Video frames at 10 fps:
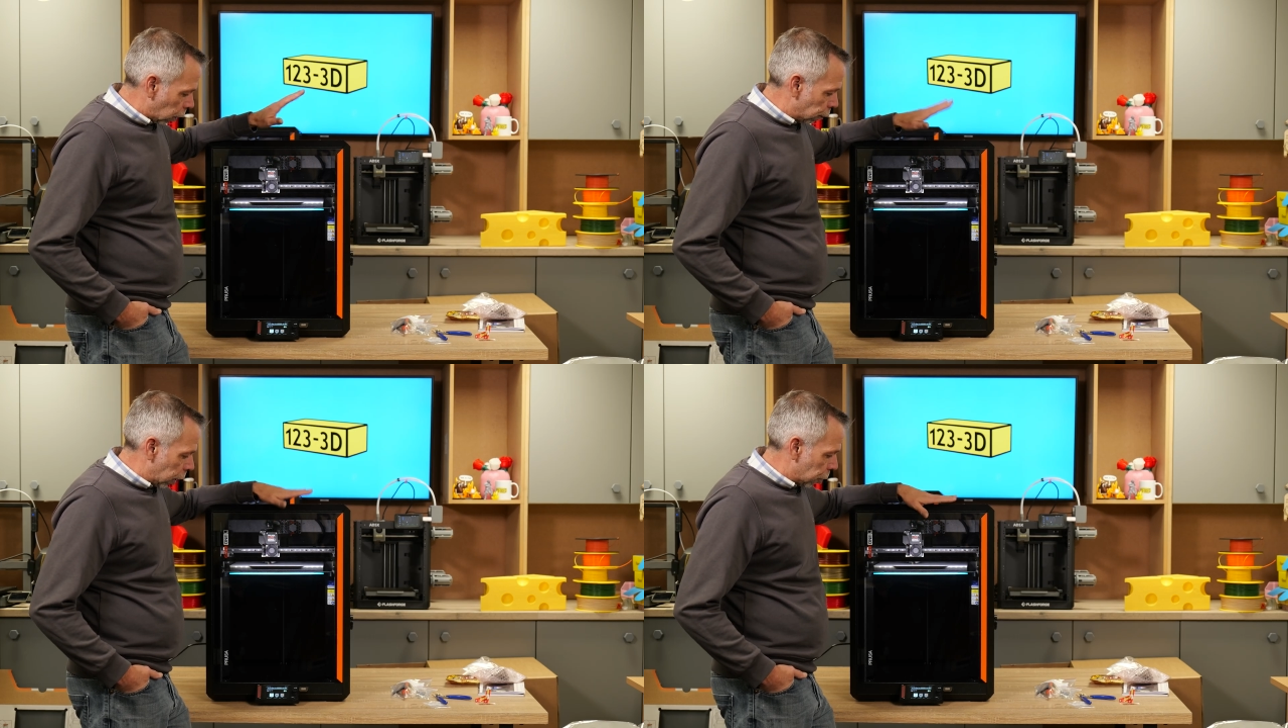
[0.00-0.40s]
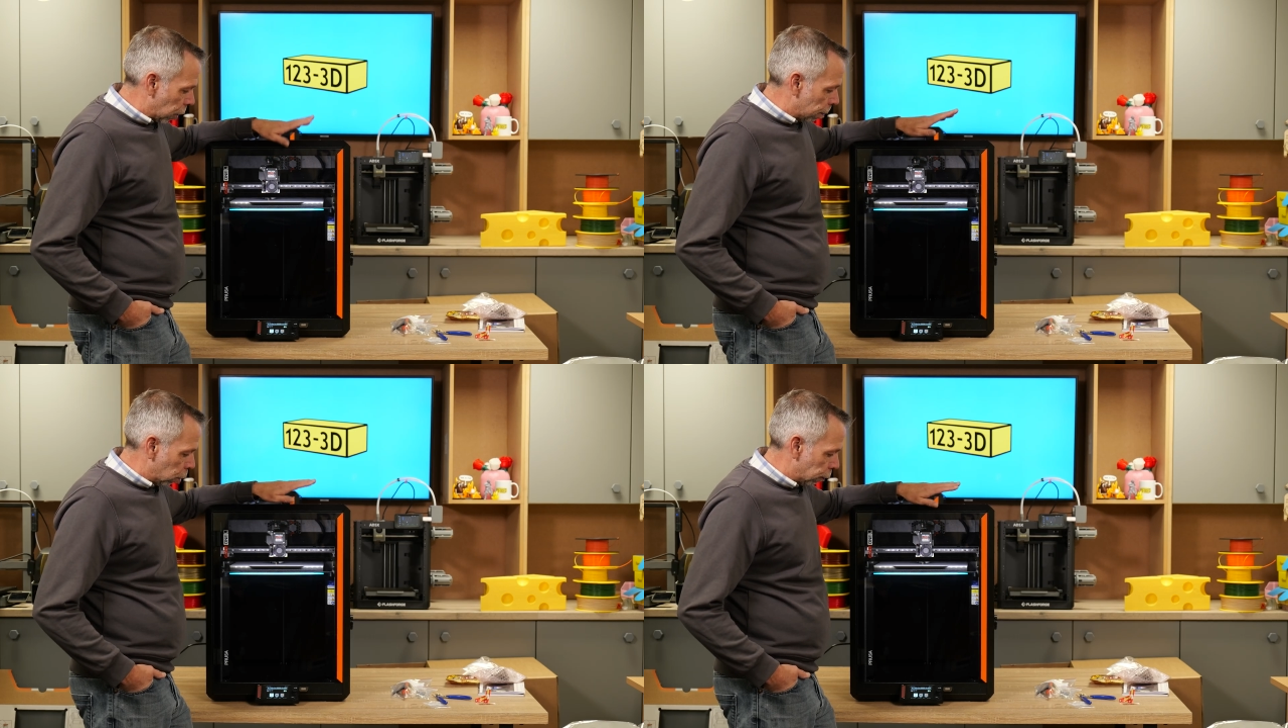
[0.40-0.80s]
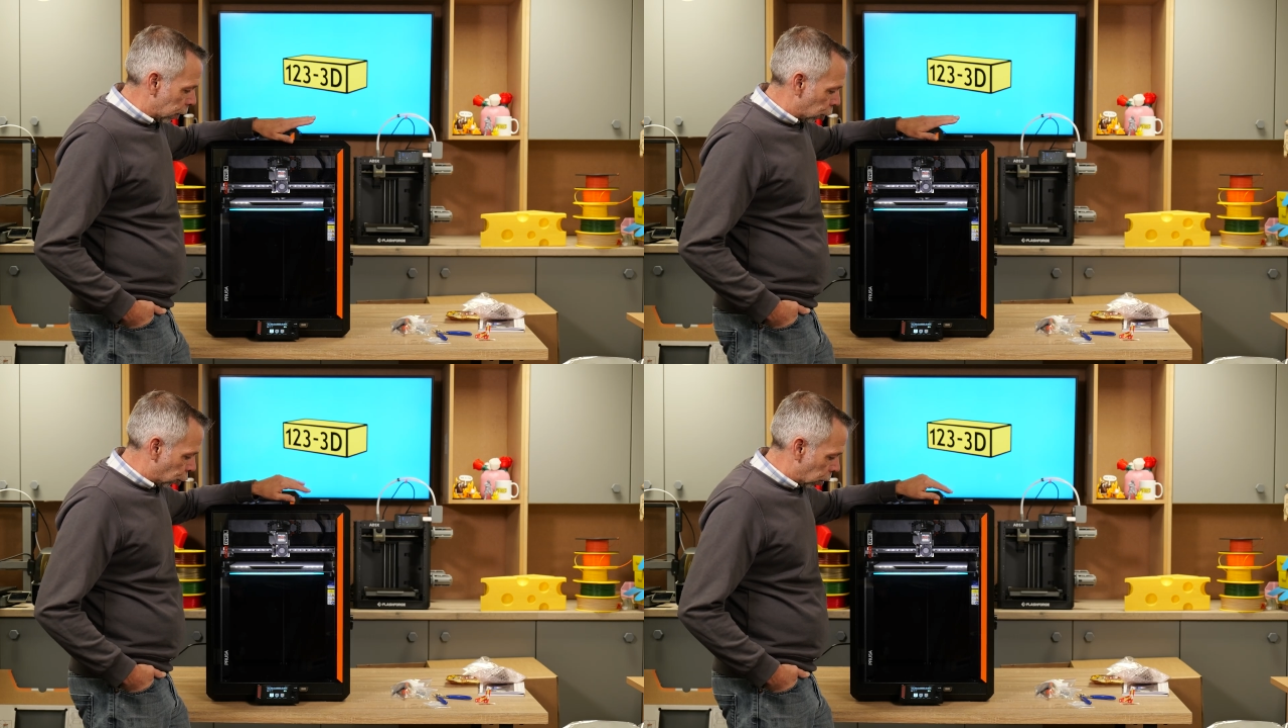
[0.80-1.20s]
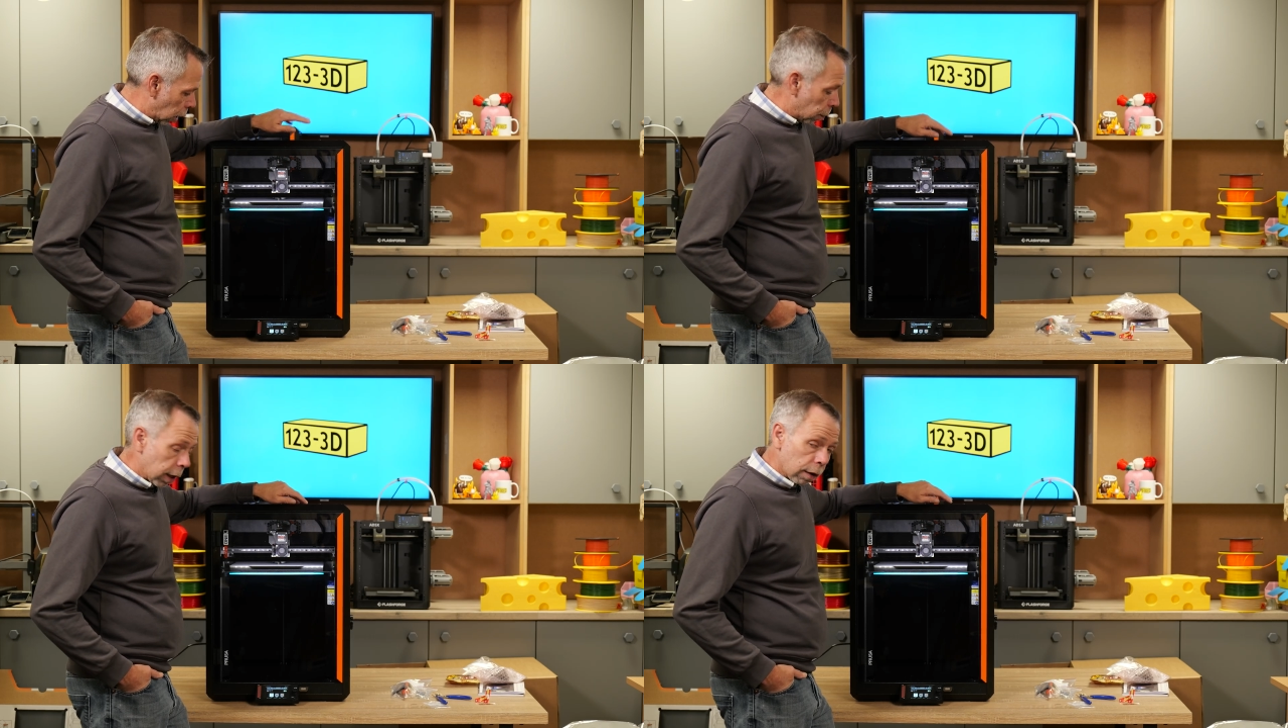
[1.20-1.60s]
for the assembled version
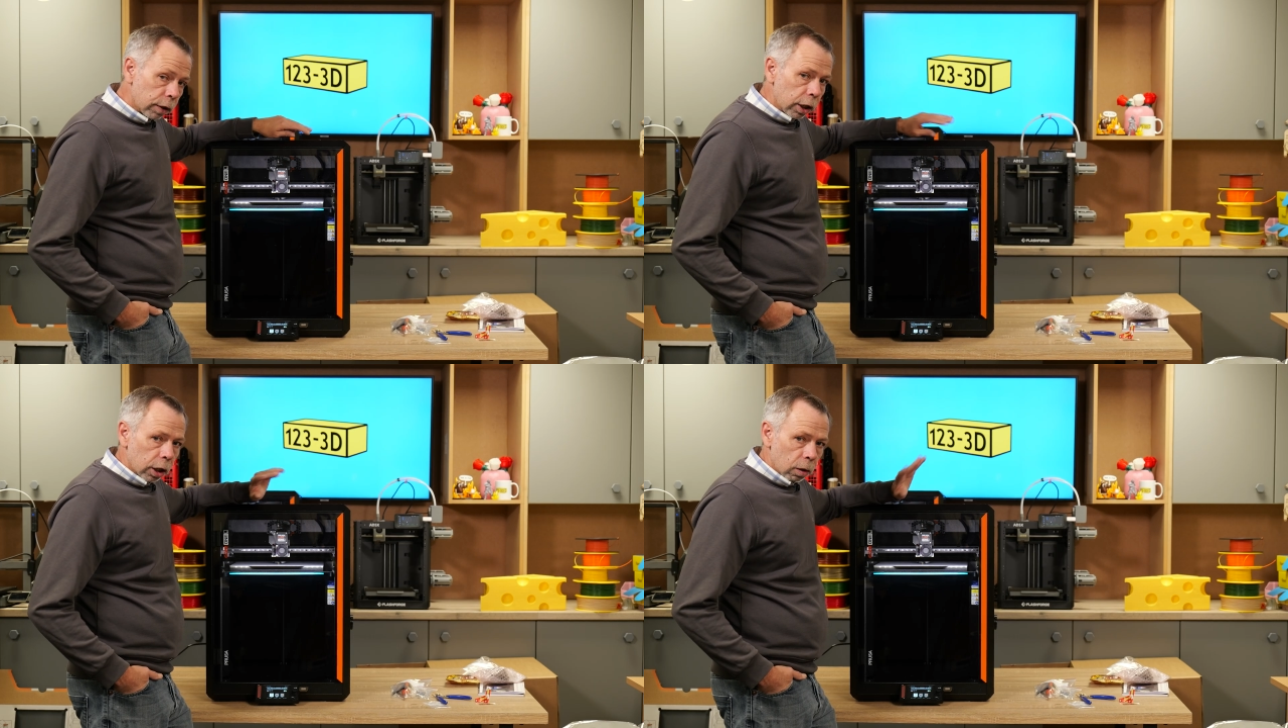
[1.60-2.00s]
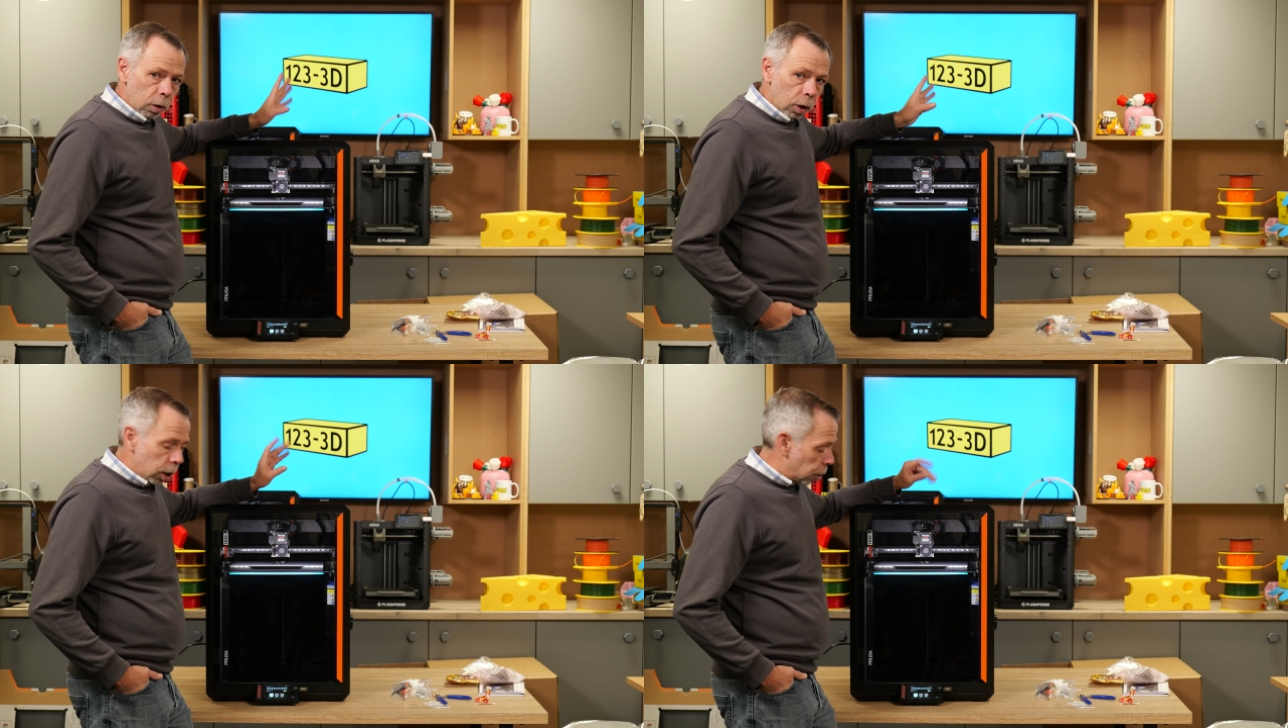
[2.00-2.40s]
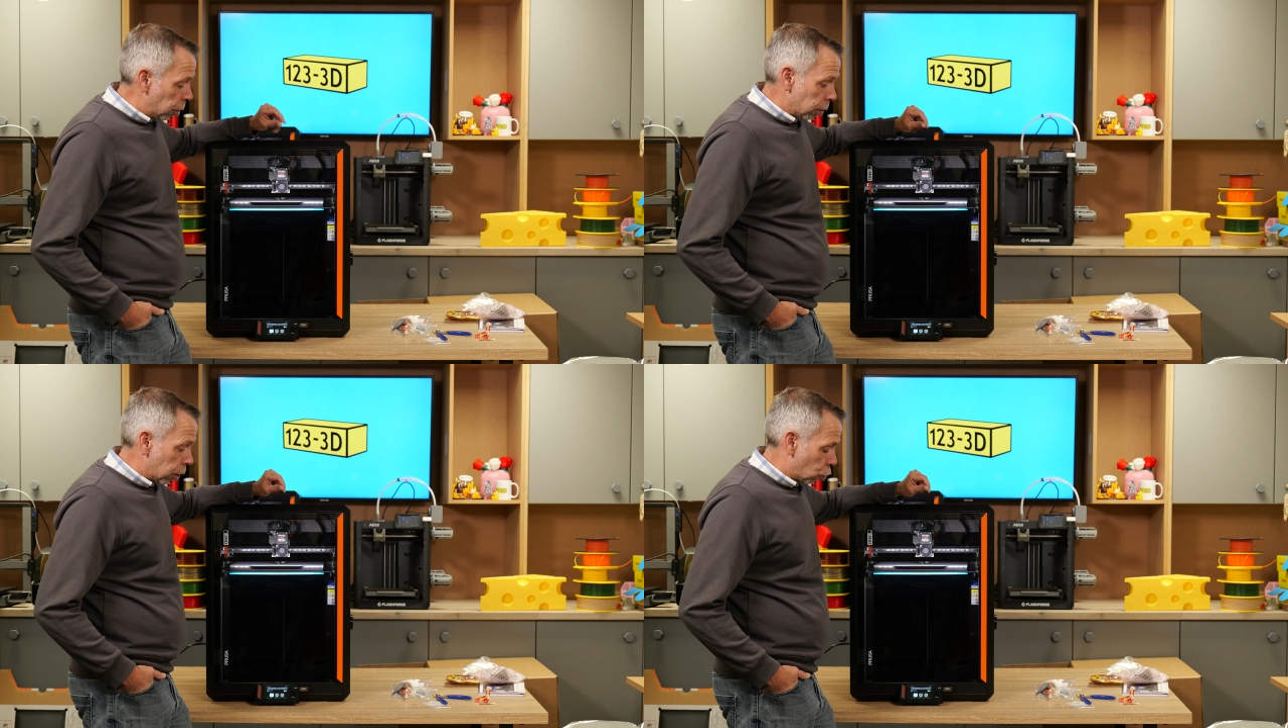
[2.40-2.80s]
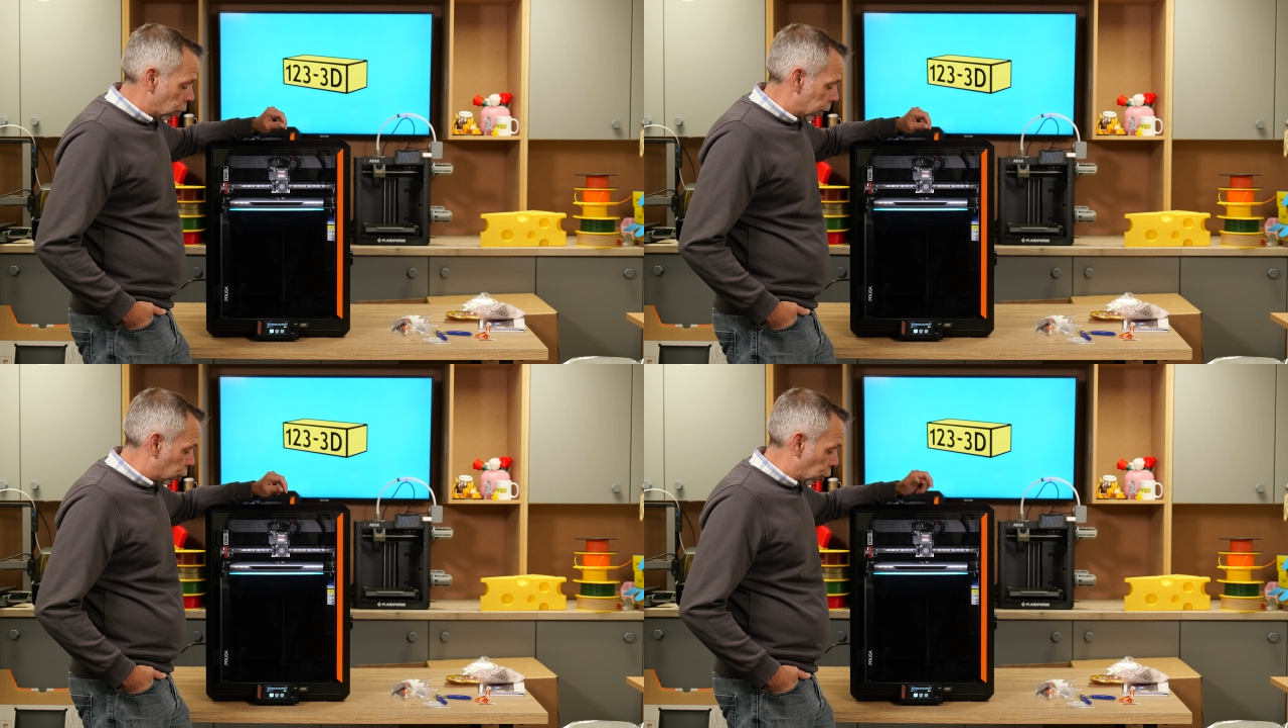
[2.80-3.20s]
like we have here you literally